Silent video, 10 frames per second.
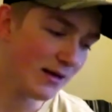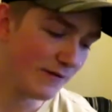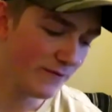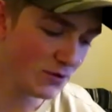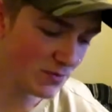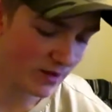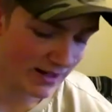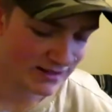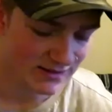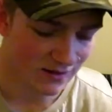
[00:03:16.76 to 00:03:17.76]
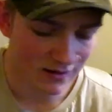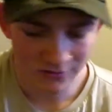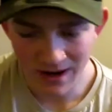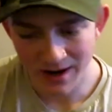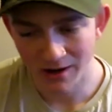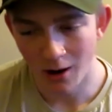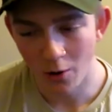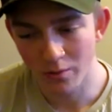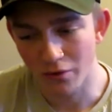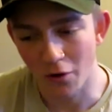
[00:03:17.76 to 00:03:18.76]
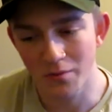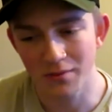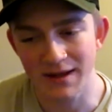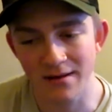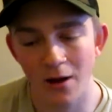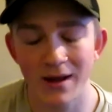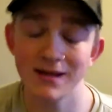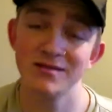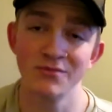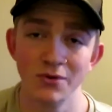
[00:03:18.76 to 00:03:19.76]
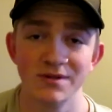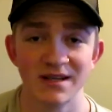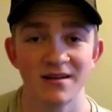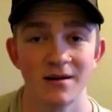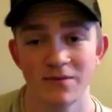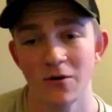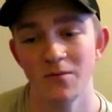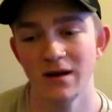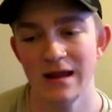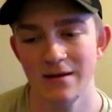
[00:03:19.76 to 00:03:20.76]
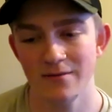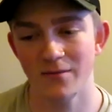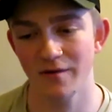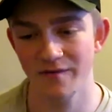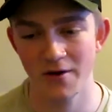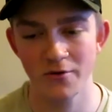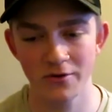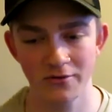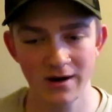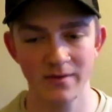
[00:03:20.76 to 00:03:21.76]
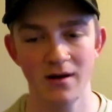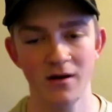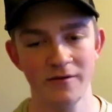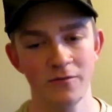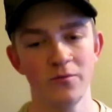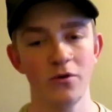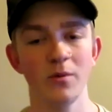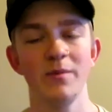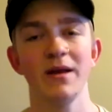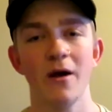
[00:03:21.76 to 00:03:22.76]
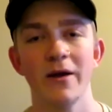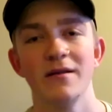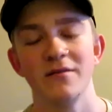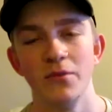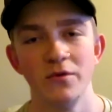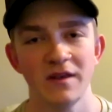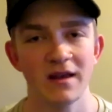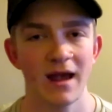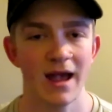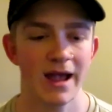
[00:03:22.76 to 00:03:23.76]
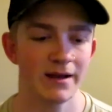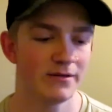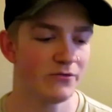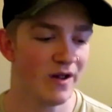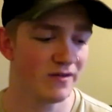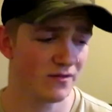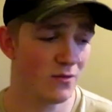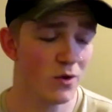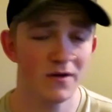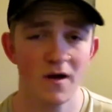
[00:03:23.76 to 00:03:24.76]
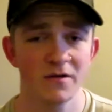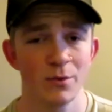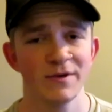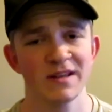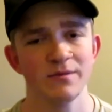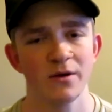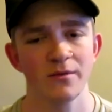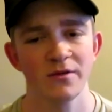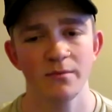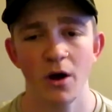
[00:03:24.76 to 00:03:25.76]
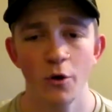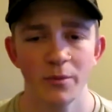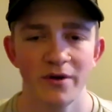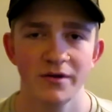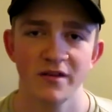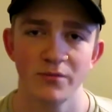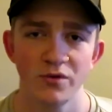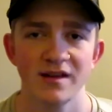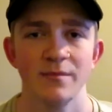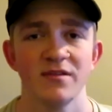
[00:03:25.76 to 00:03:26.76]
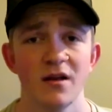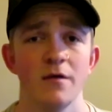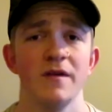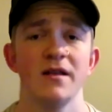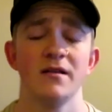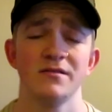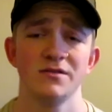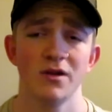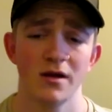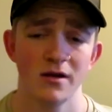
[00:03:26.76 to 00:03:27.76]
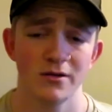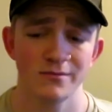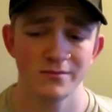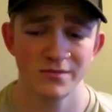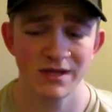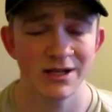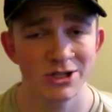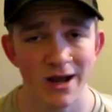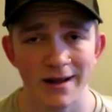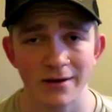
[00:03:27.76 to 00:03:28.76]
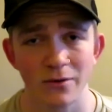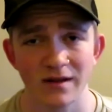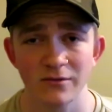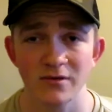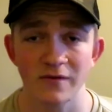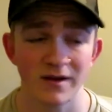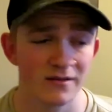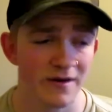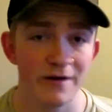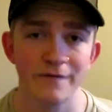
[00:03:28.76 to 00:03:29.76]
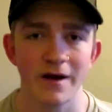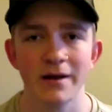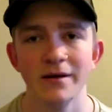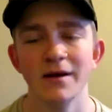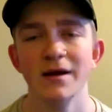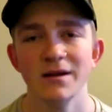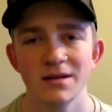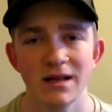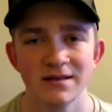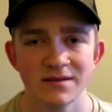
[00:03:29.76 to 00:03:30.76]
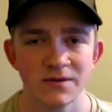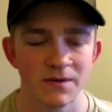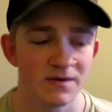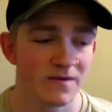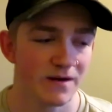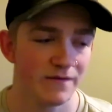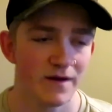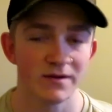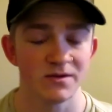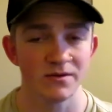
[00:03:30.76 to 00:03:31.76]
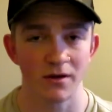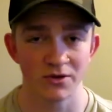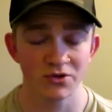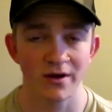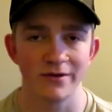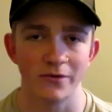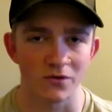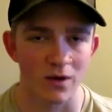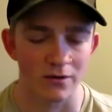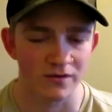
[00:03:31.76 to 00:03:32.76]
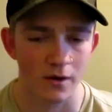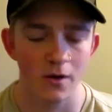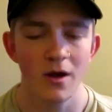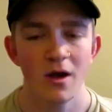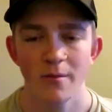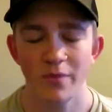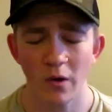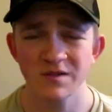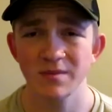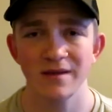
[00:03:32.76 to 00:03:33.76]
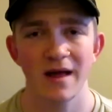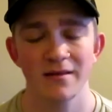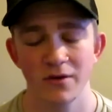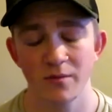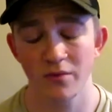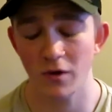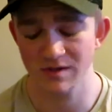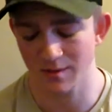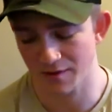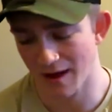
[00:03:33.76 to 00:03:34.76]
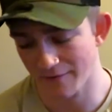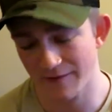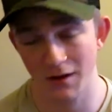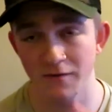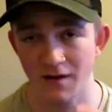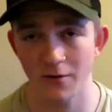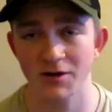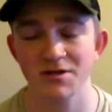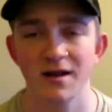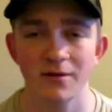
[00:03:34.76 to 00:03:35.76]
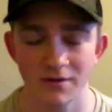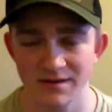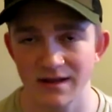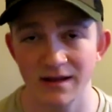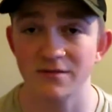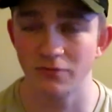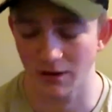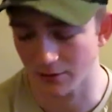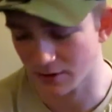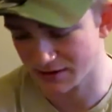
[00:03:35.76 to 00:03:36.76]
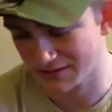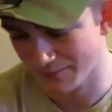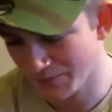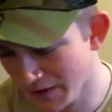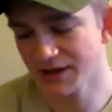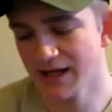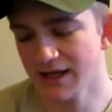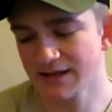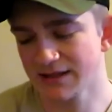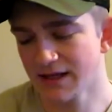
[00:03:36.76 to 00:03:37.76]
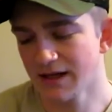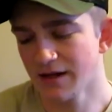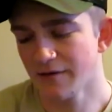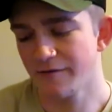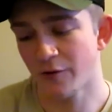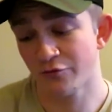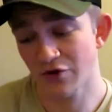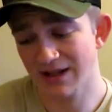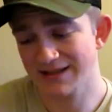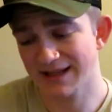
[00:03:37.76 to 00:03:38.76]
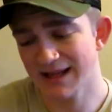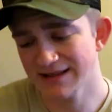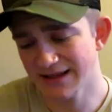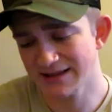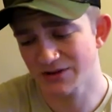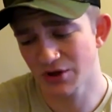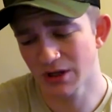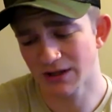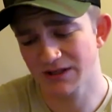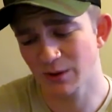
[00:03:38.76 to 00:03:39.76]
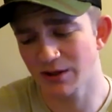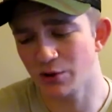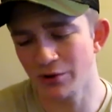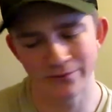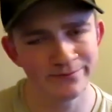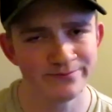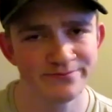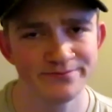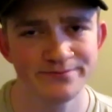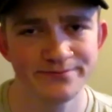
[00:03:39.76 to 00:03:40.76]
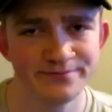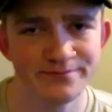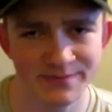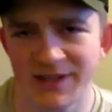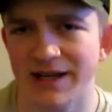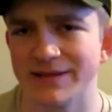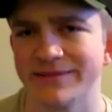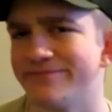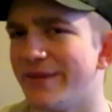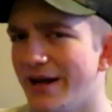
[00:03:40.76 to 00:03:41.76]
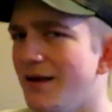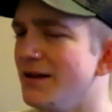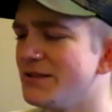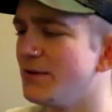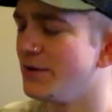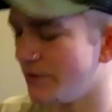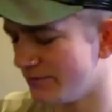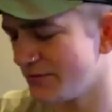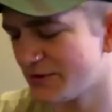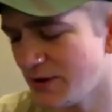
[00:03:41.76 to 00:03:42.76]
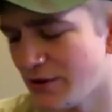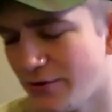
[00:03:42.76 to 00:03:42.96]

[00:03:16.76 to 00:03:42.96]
future plans, I reckon I'll probably go into music. My final career path will probably be going into music. And the reason I want to go into music is because my older brother does music himself. He does DJing and all that sort of stuff. And it's very fun to listen to, and it's very fun to like try and do as well. So possibly that, dude, possibly that. Thank you for that question. That, honestly, that's a pretty good question. Question is from Retzi, and he says, do you like sweet corn? Yes, I like sweet corn. Sweet